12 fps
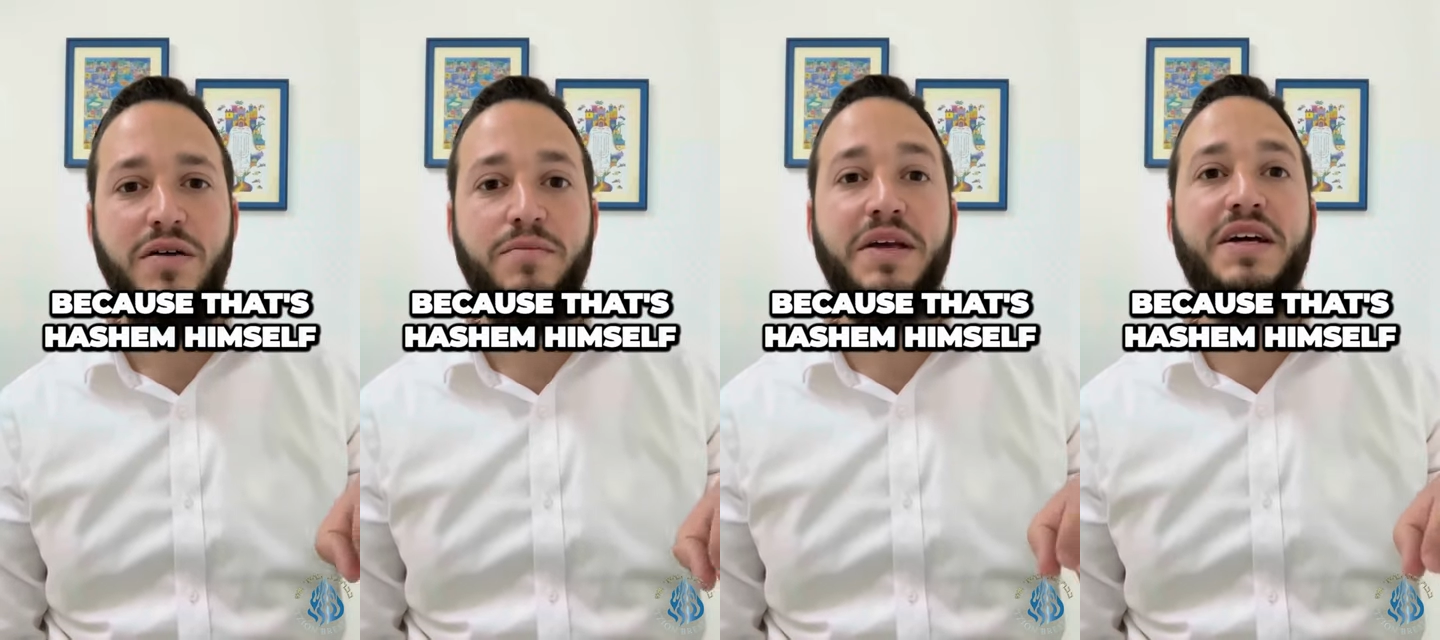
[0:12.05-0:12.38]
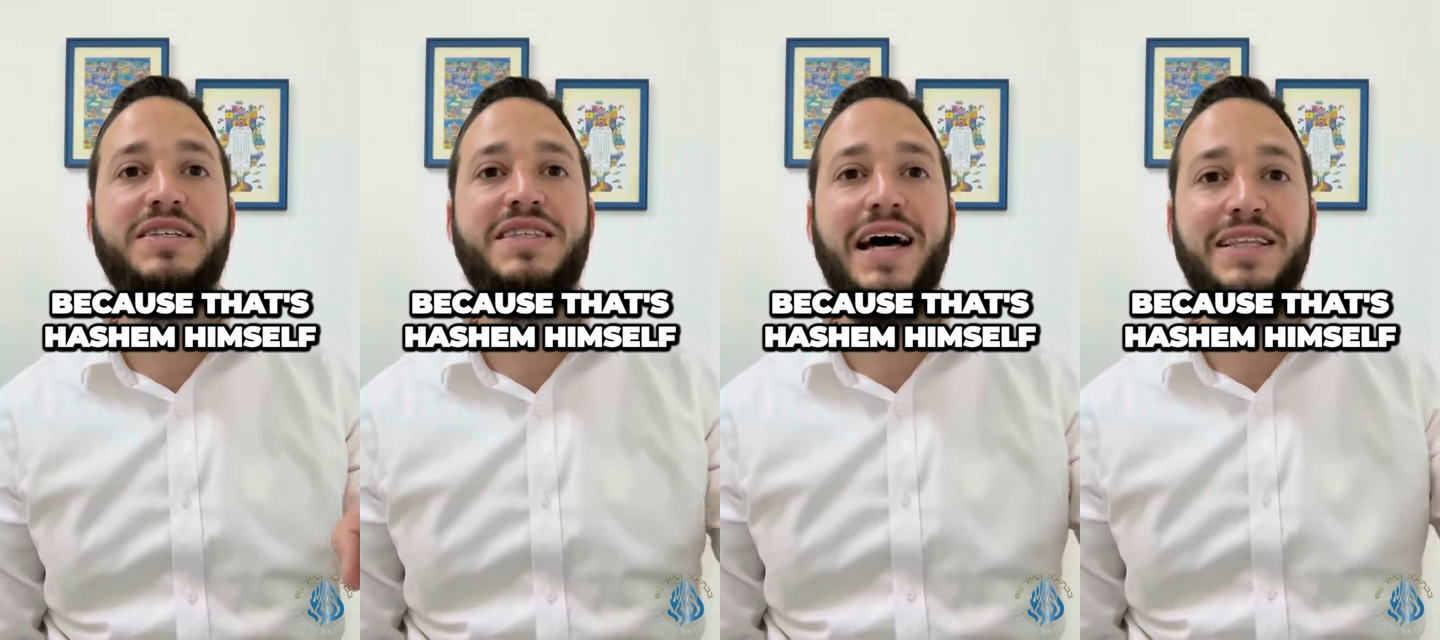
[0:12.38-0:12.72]

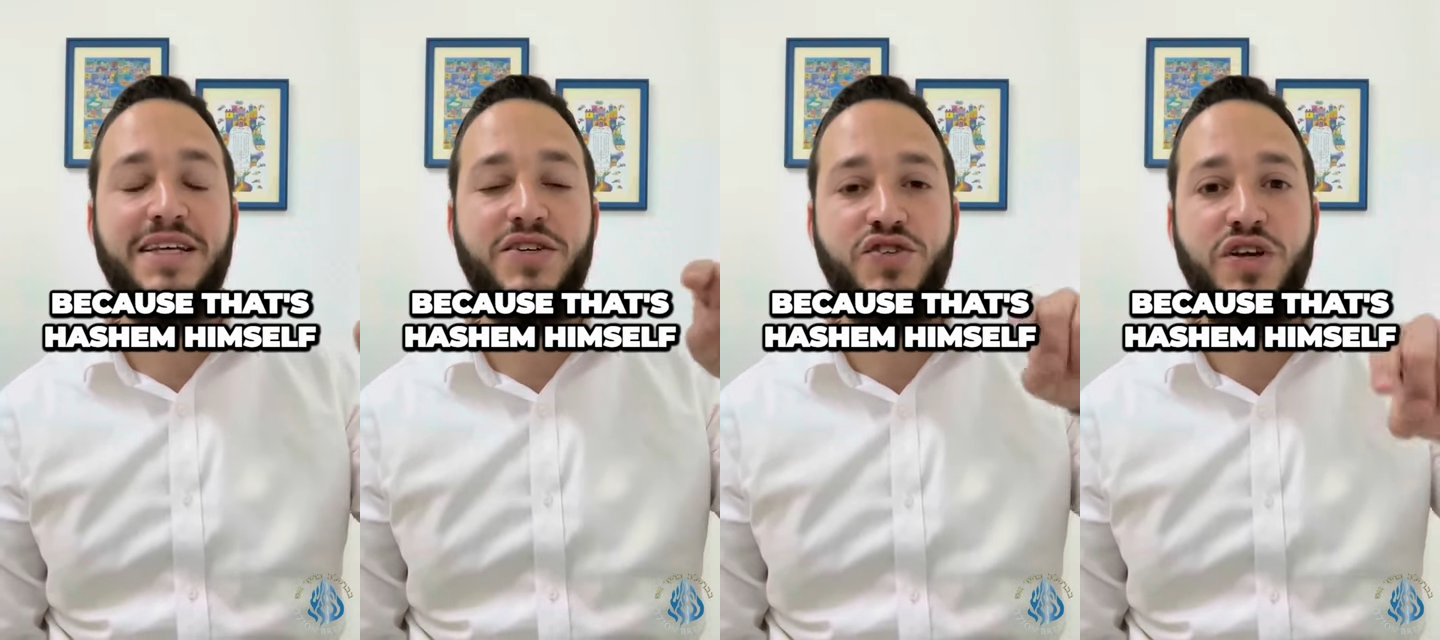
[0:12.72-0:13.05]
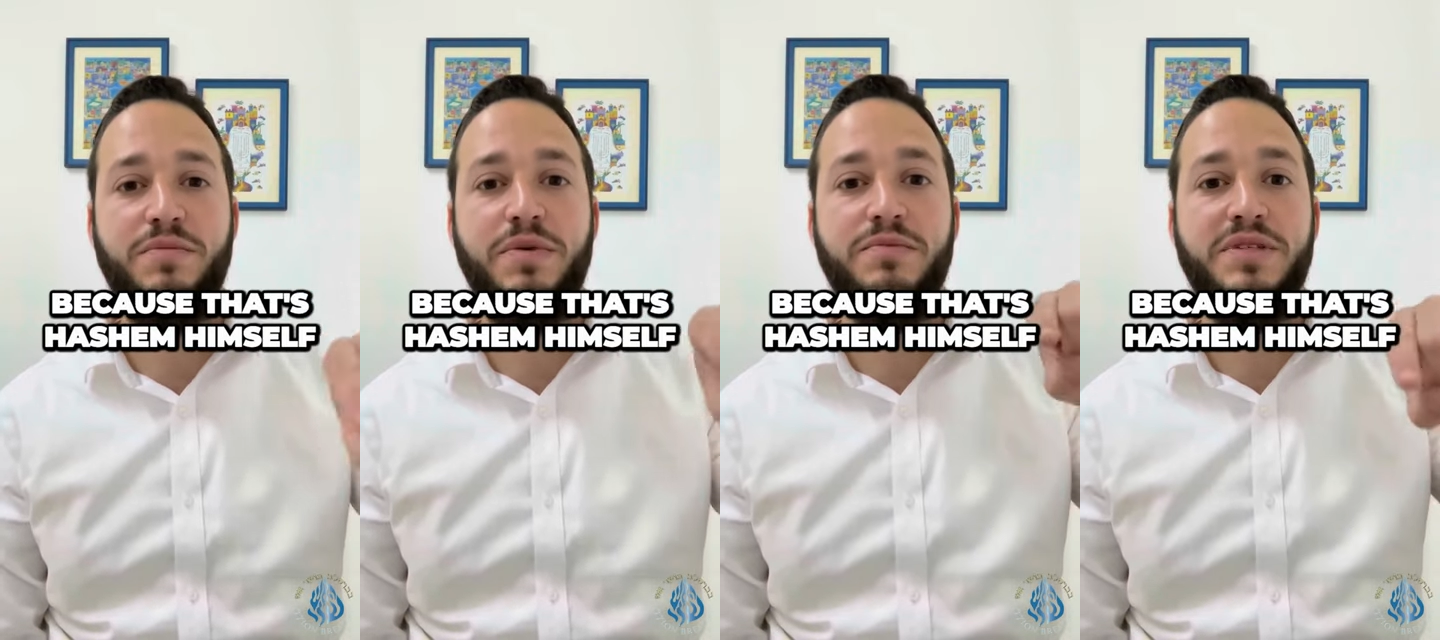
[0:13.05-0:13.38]
because that's
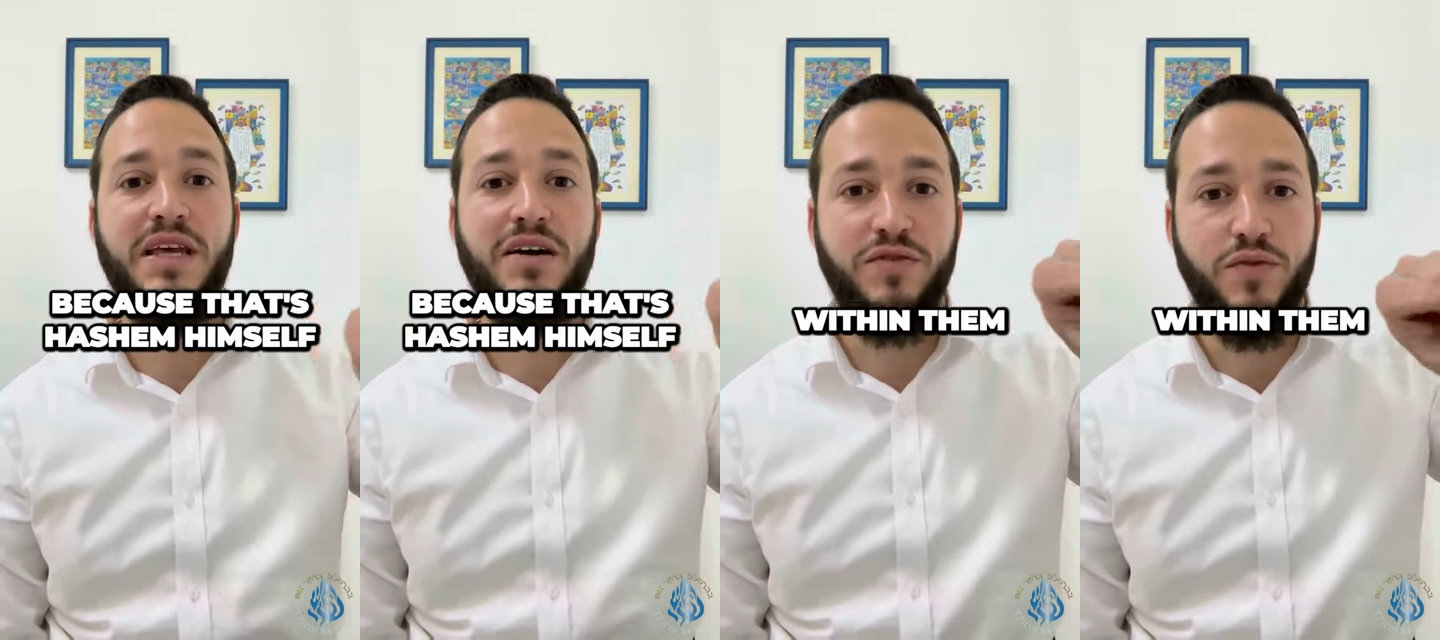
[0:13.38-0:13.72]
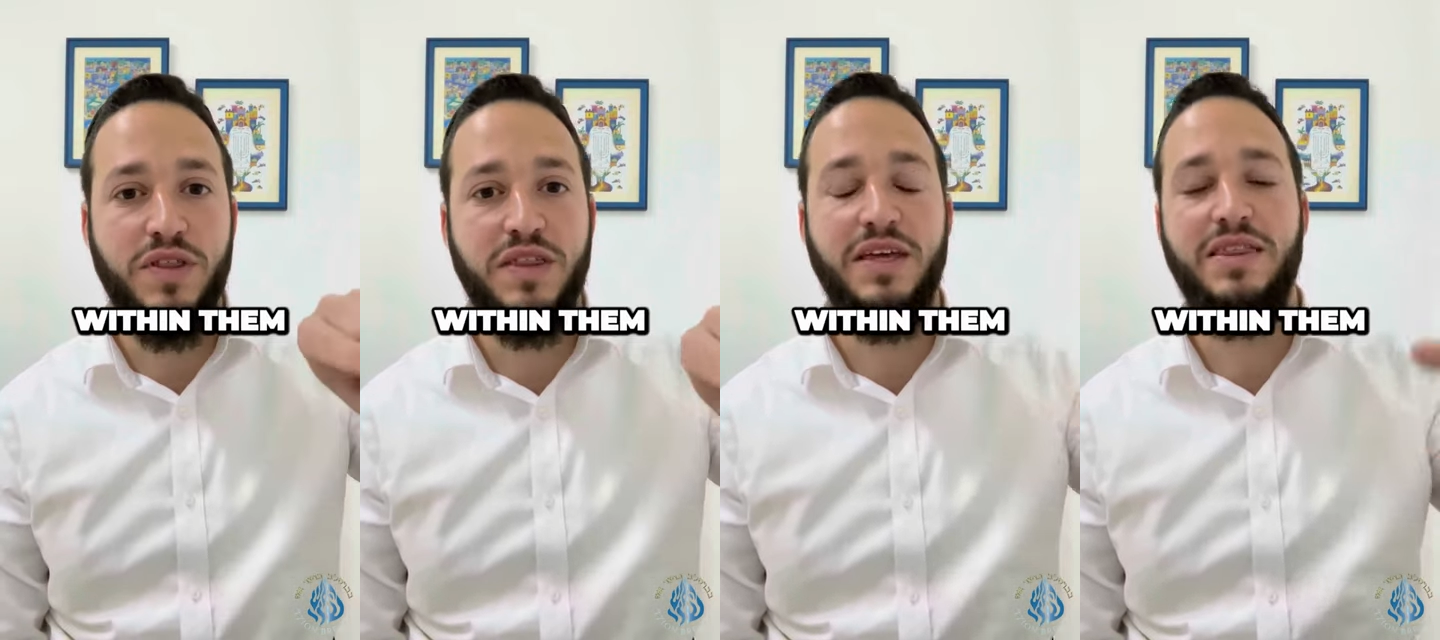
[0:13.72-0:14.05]
Hashem Himself
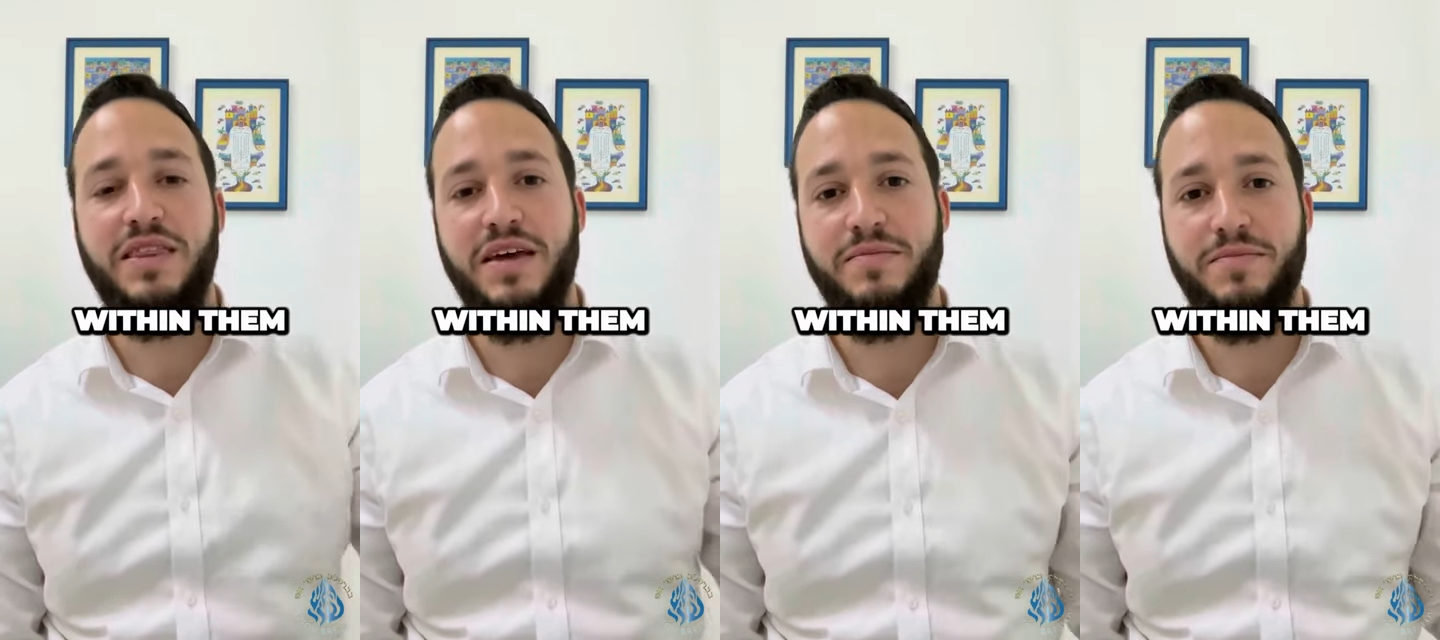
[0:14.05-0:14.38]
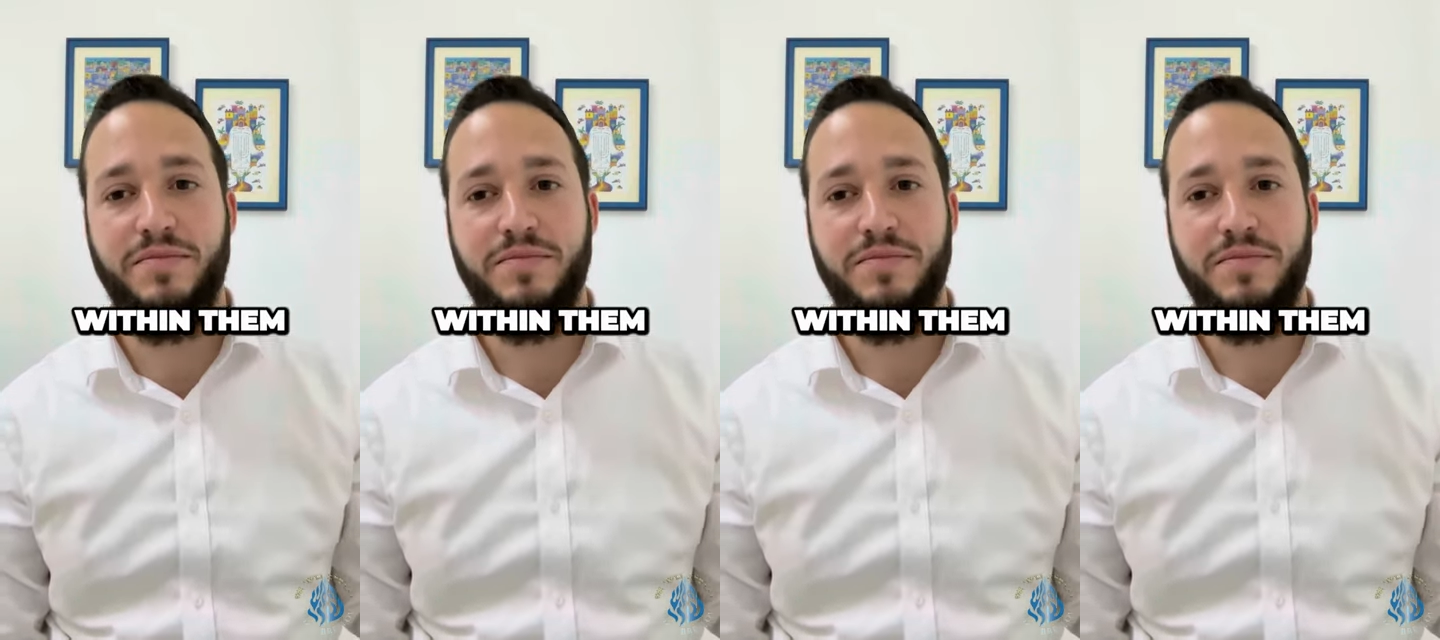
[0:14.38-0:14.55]
within them.